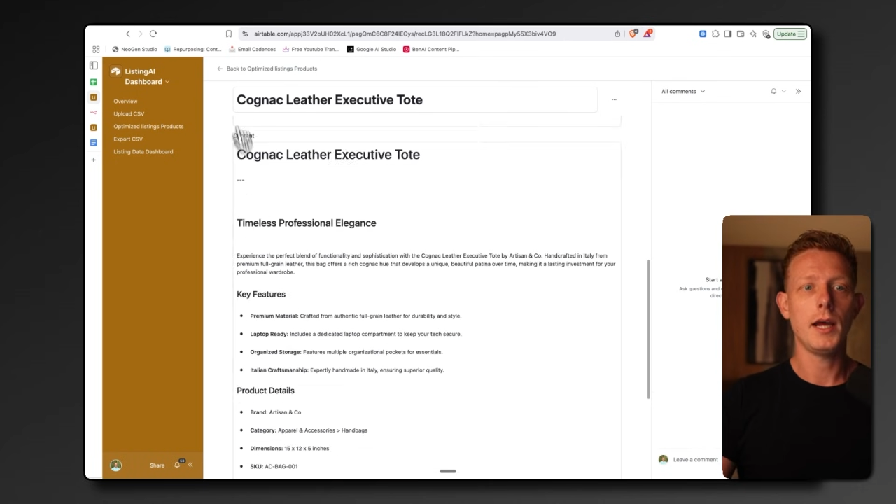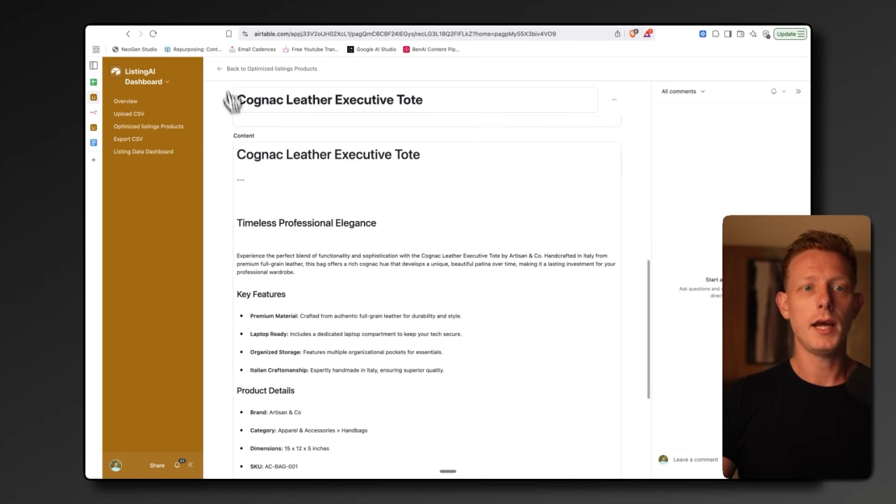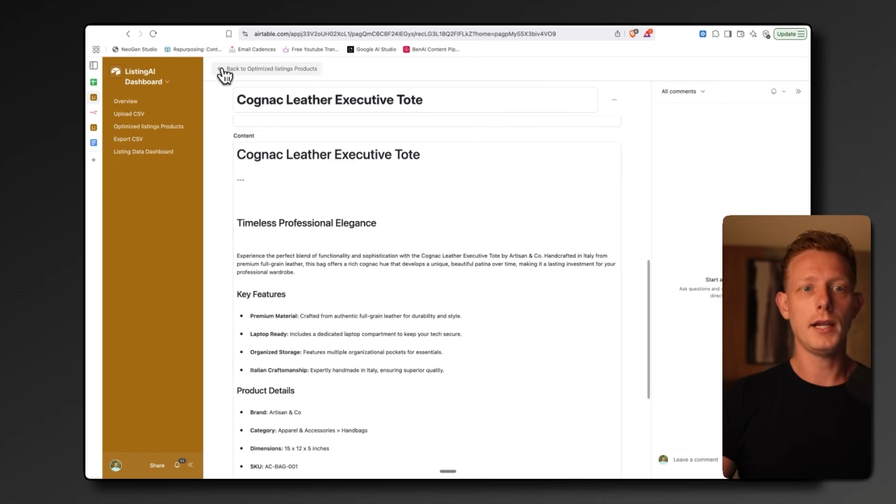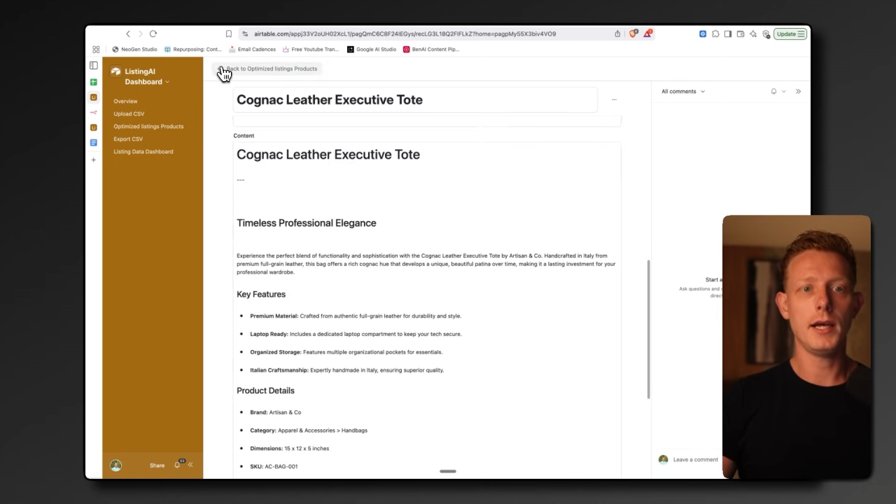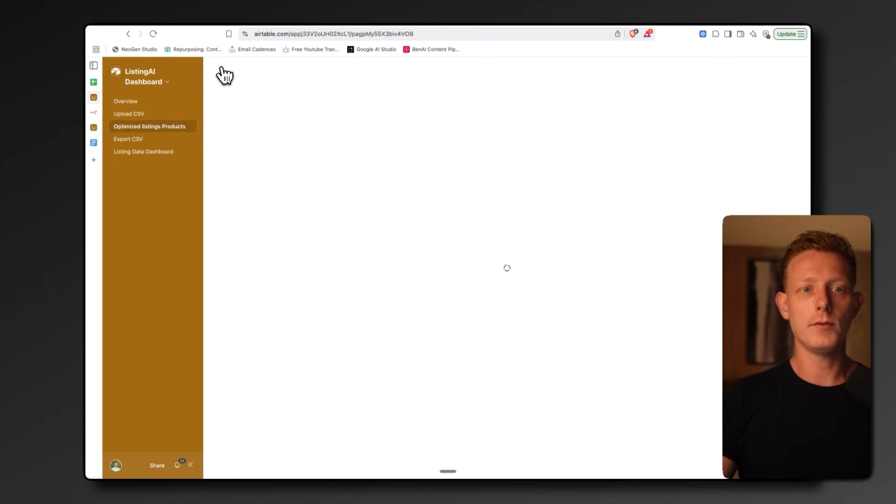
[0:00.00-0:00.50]

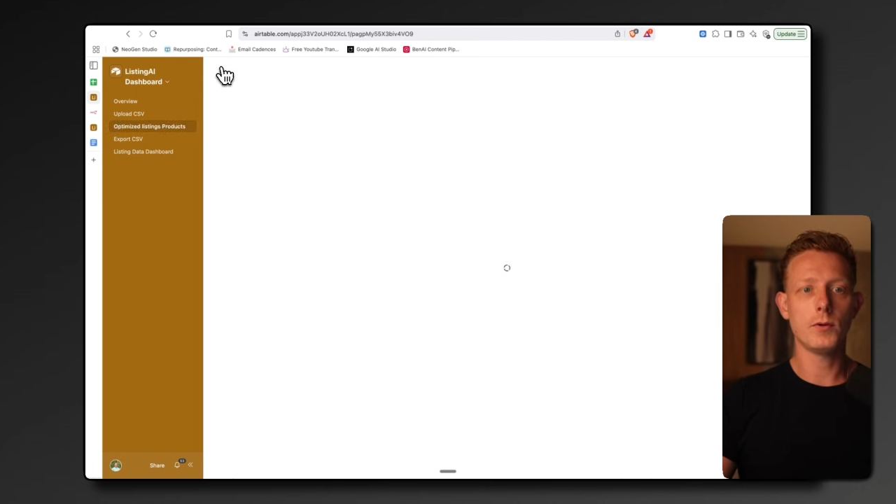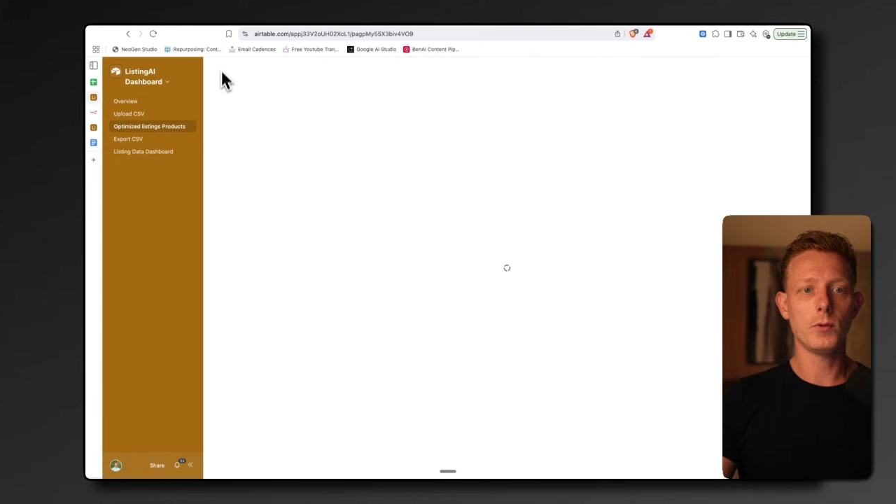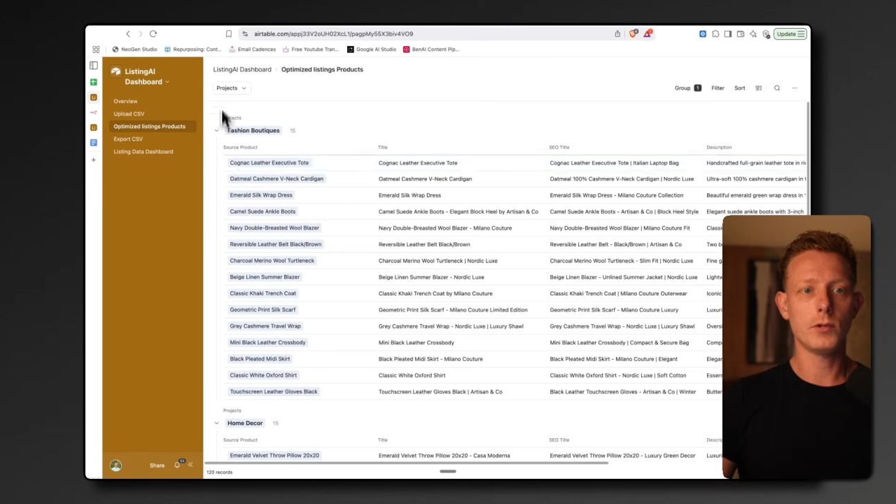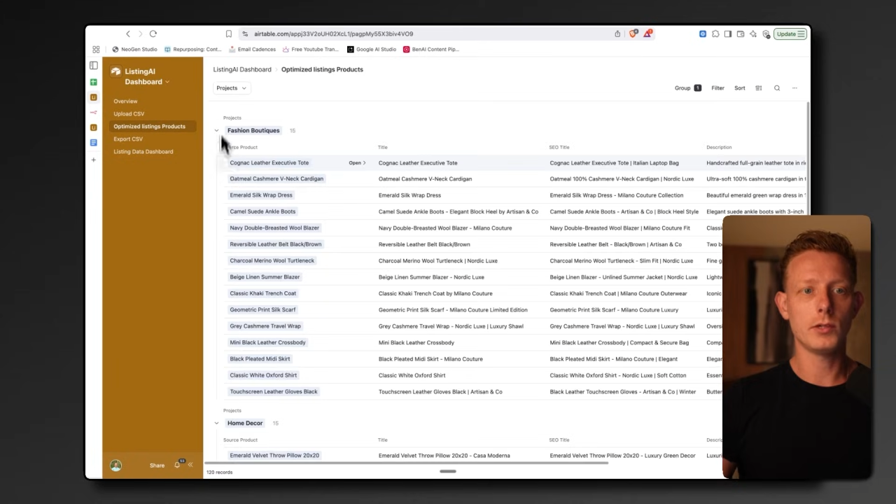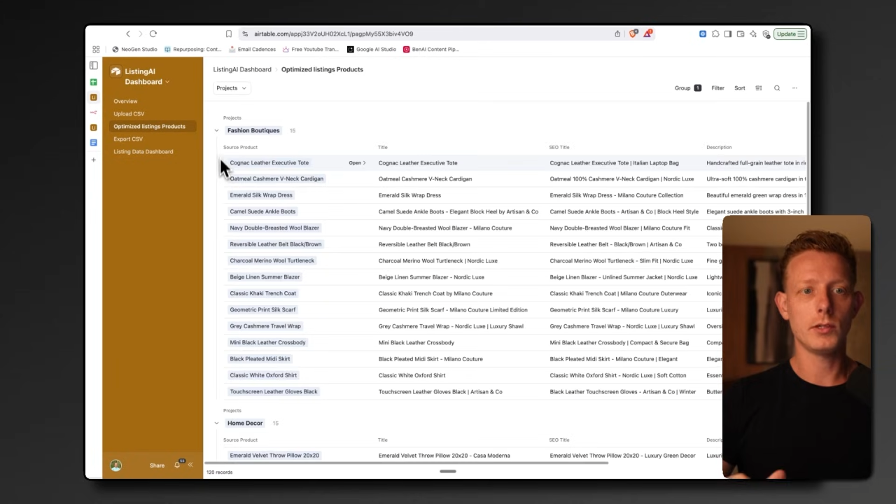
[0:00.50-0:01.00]
And then, of
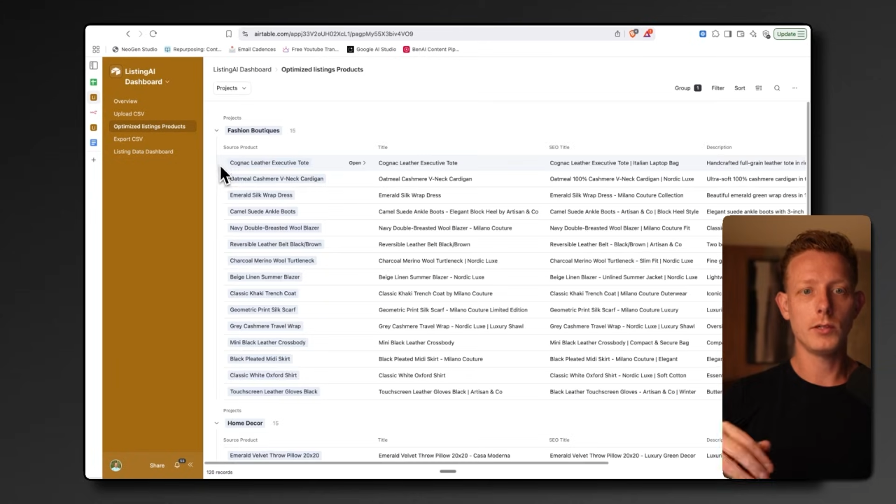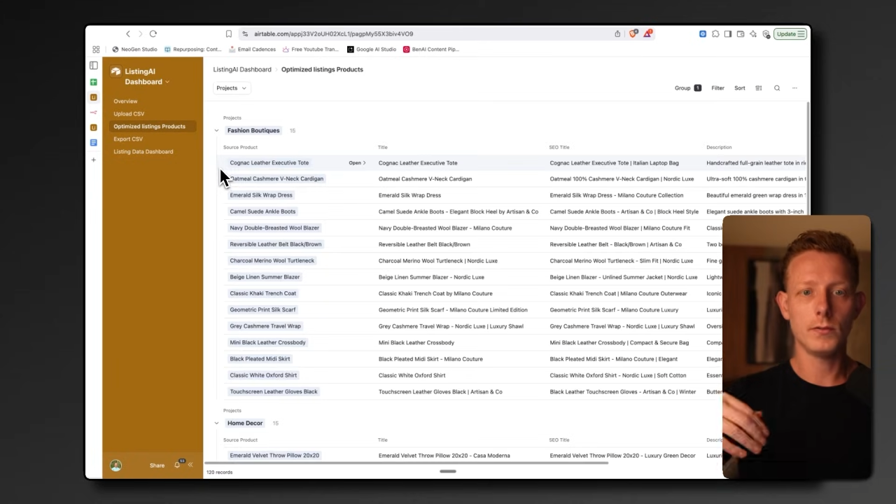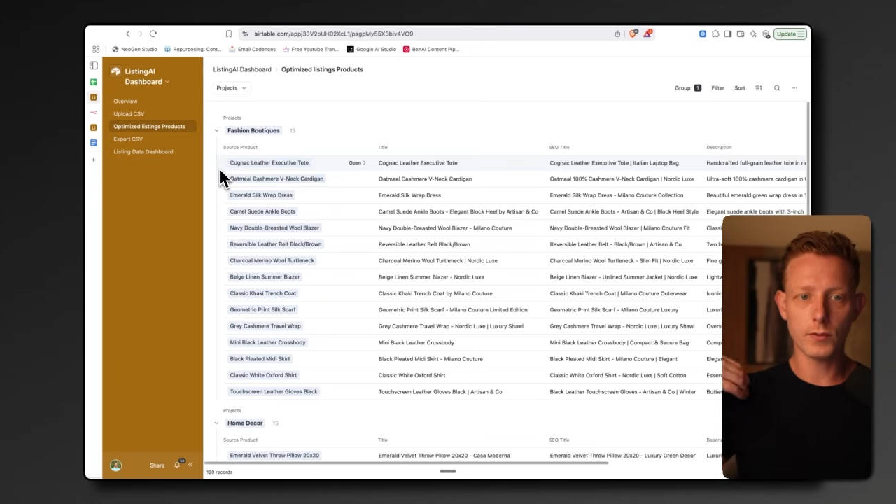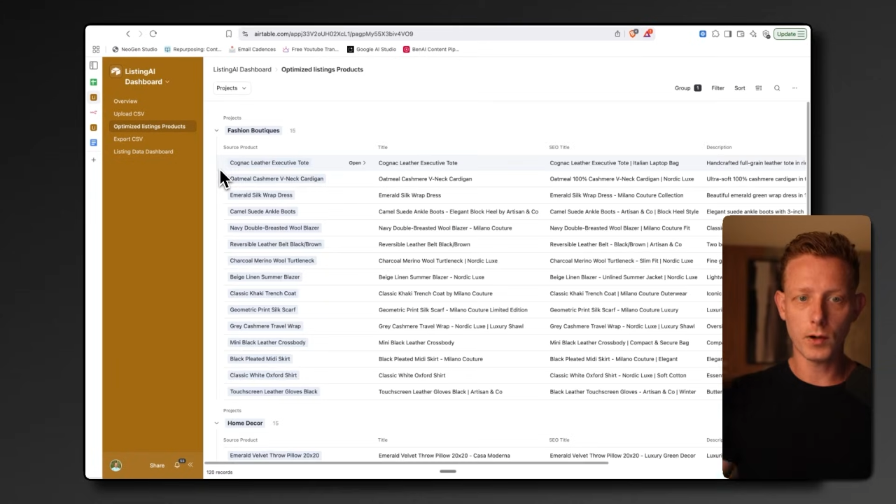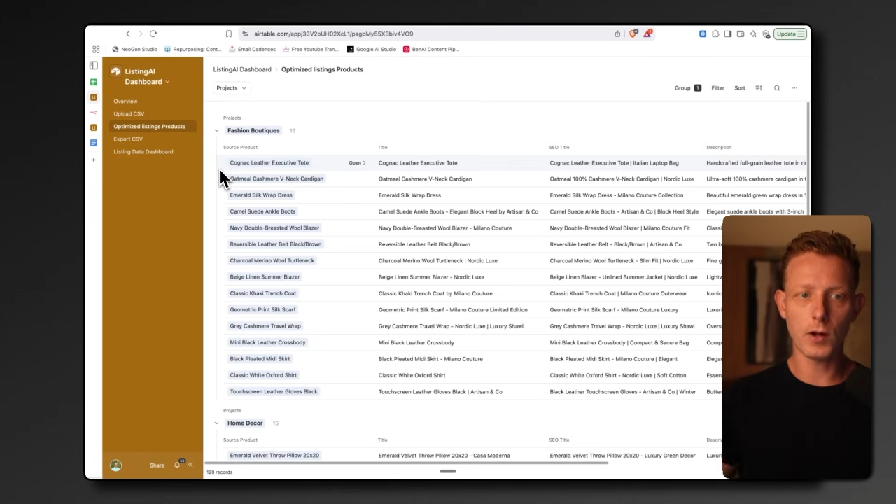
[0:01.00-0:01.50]
course,
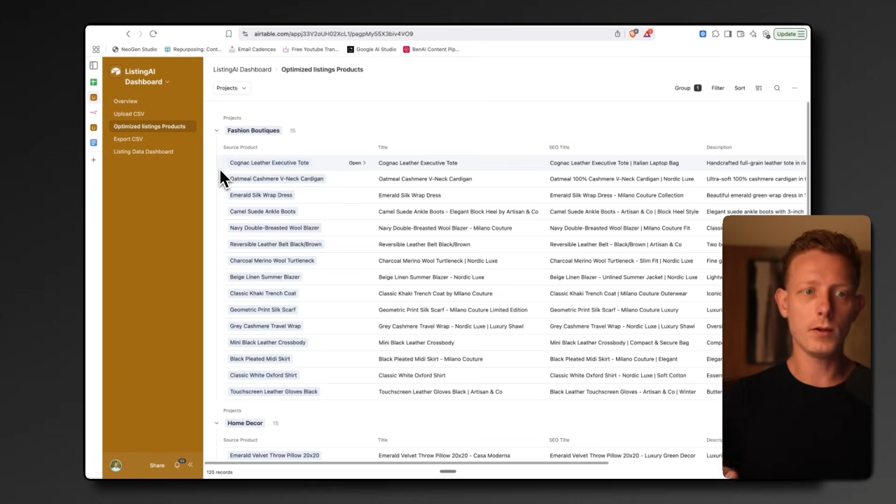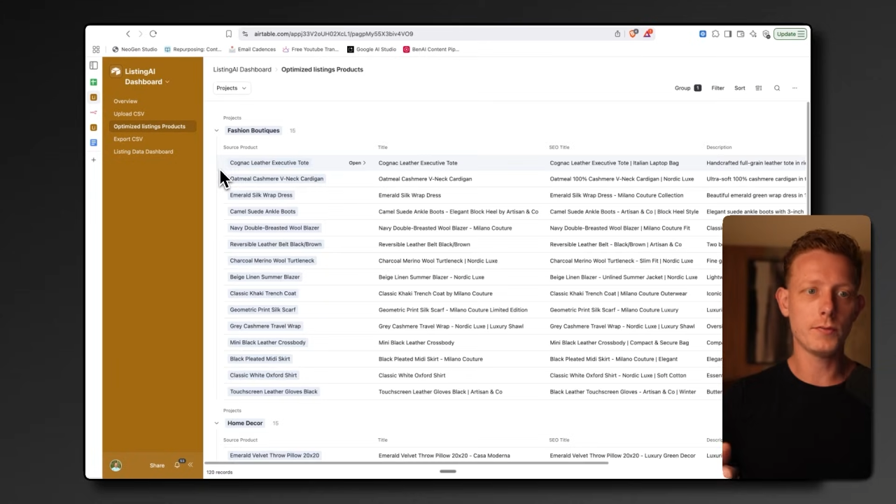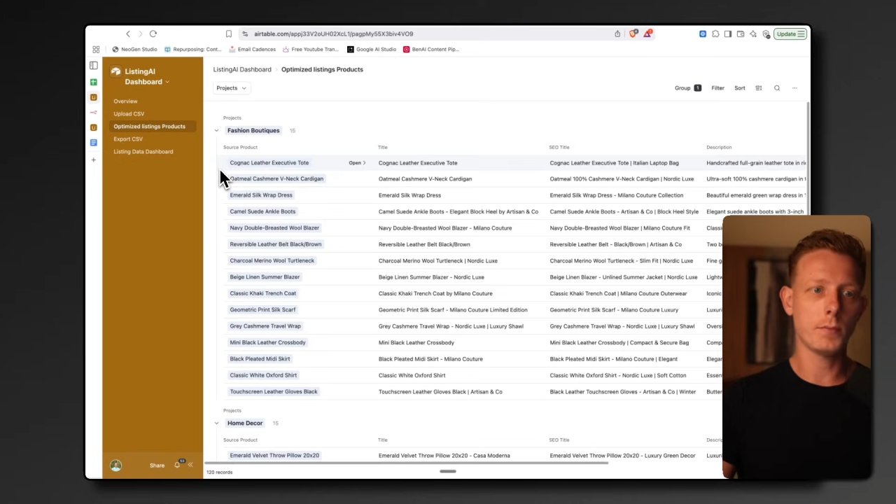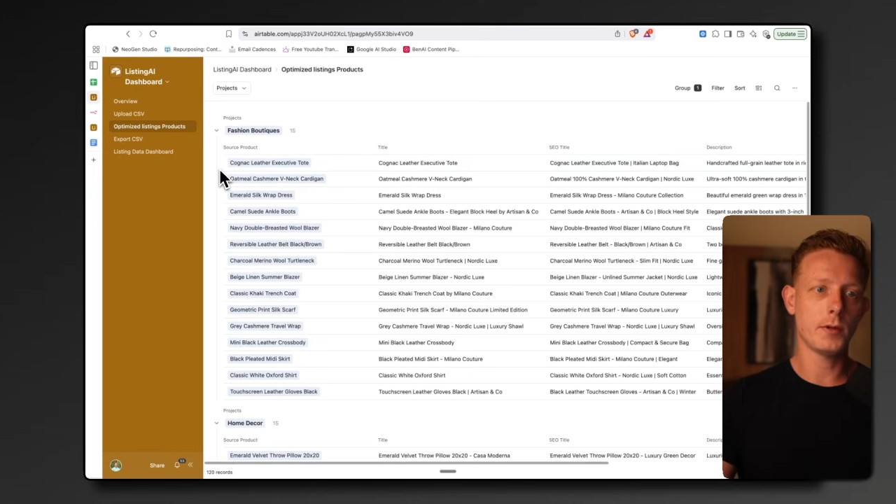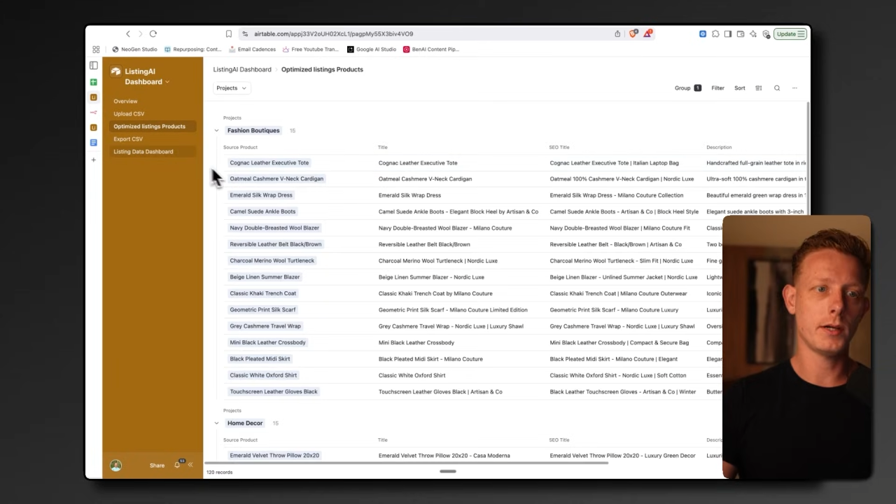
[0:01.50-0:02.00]
for all of the
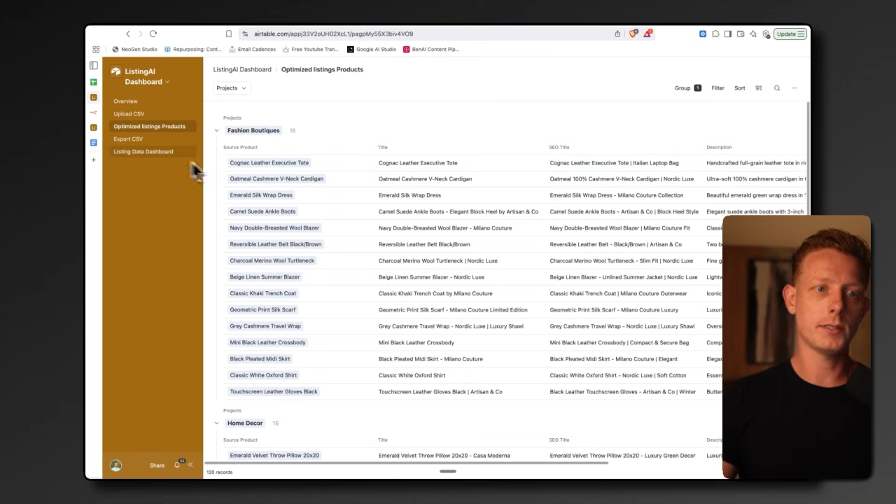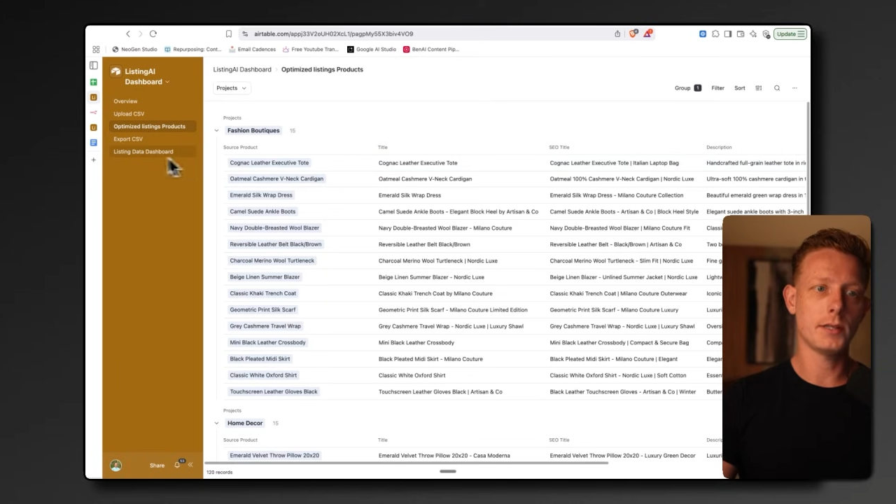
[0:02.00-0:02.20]
products,